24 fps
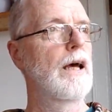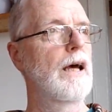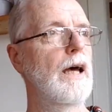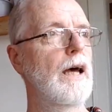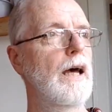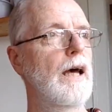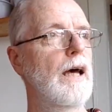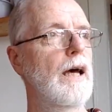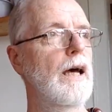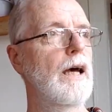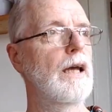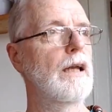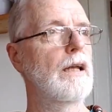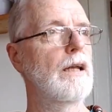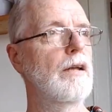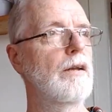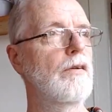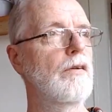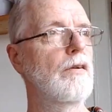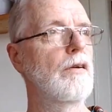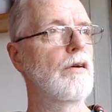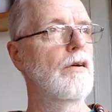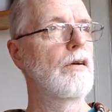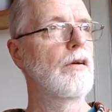
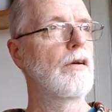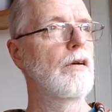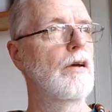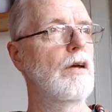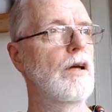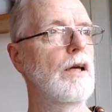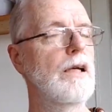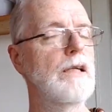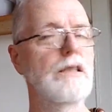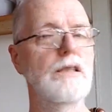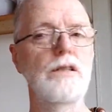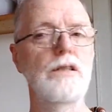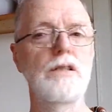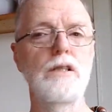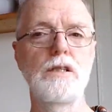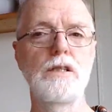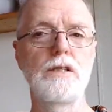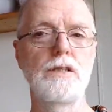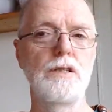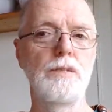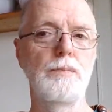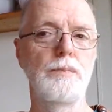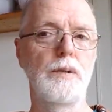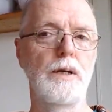and it's an
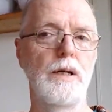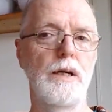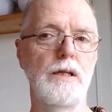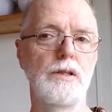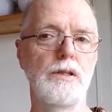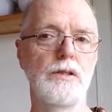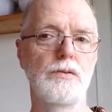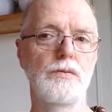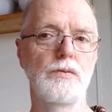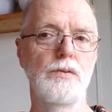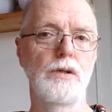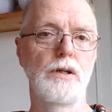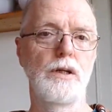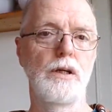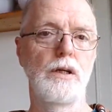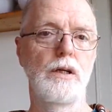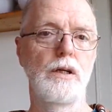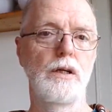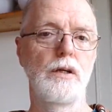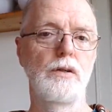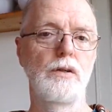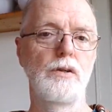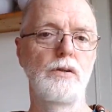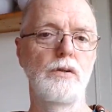easy place
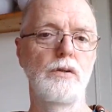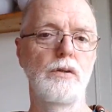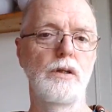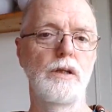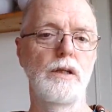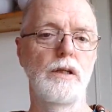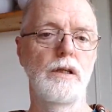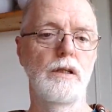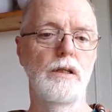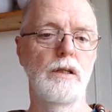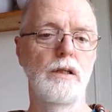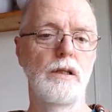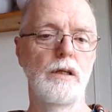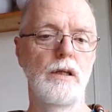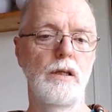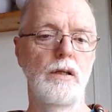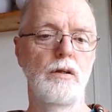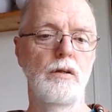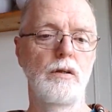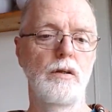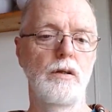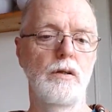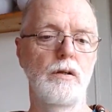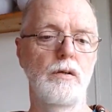where you can
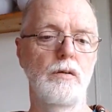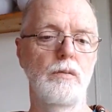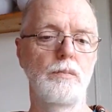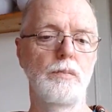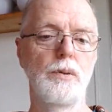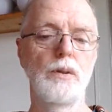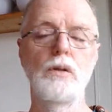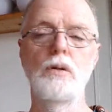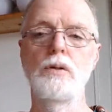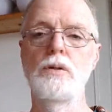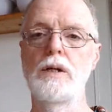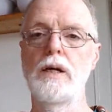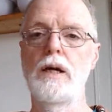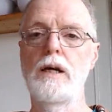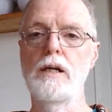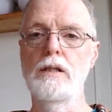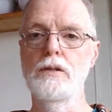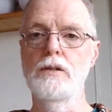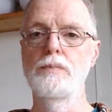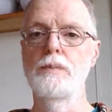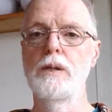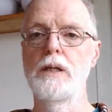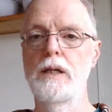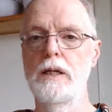pull
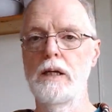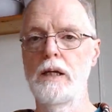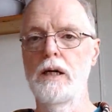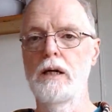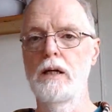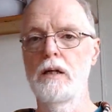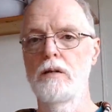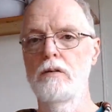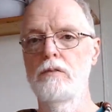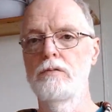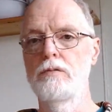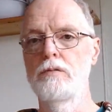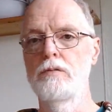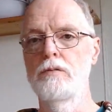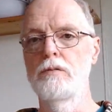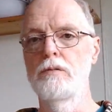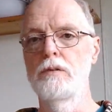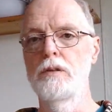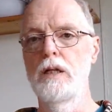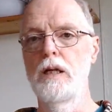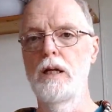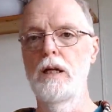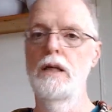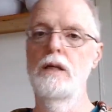tax money out of
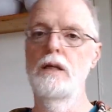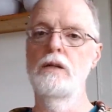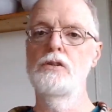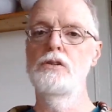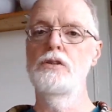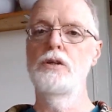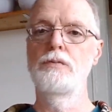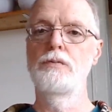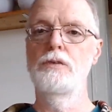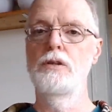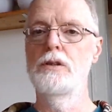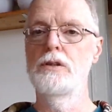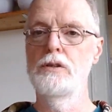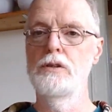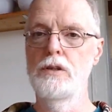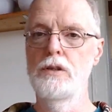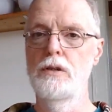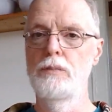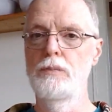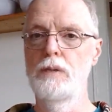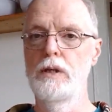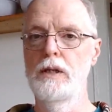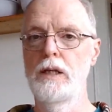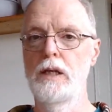and shift it to
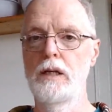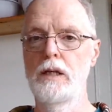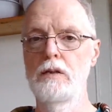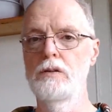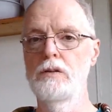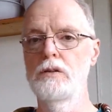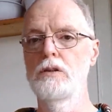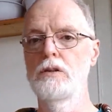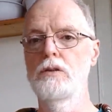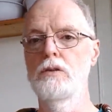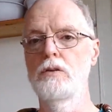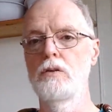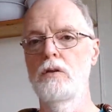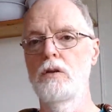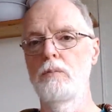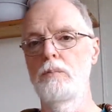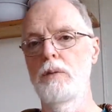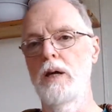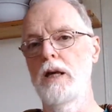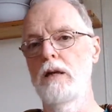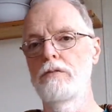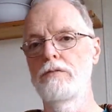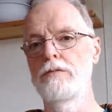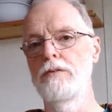something else that's going to
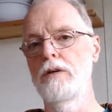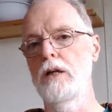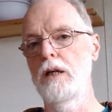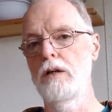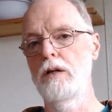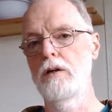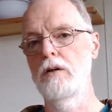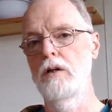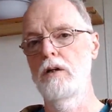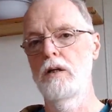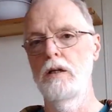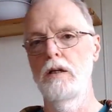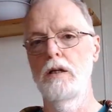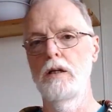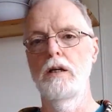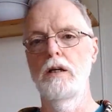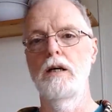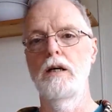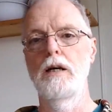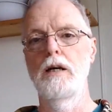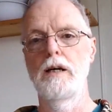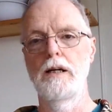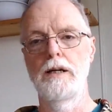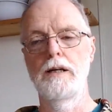benefit
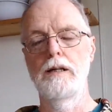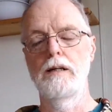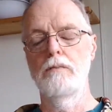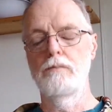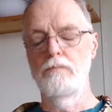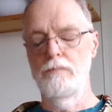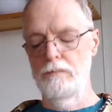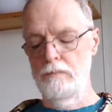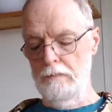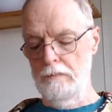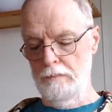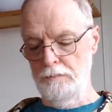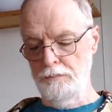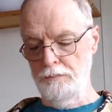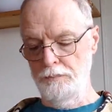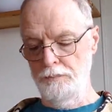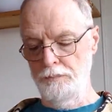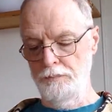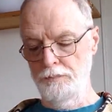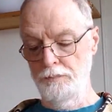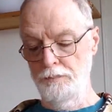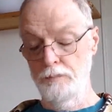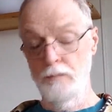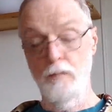the
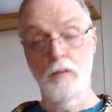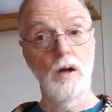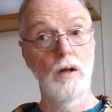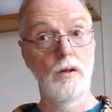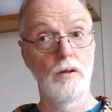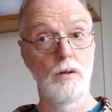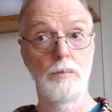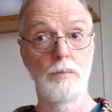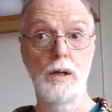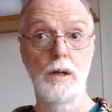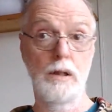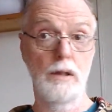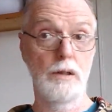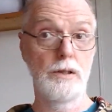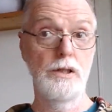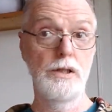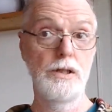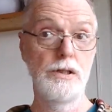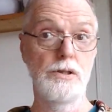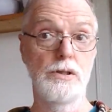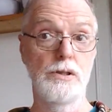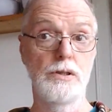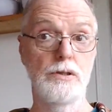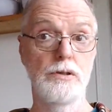
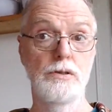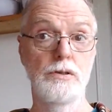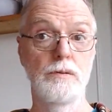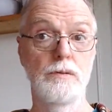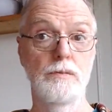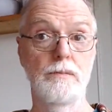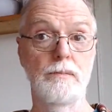politicians.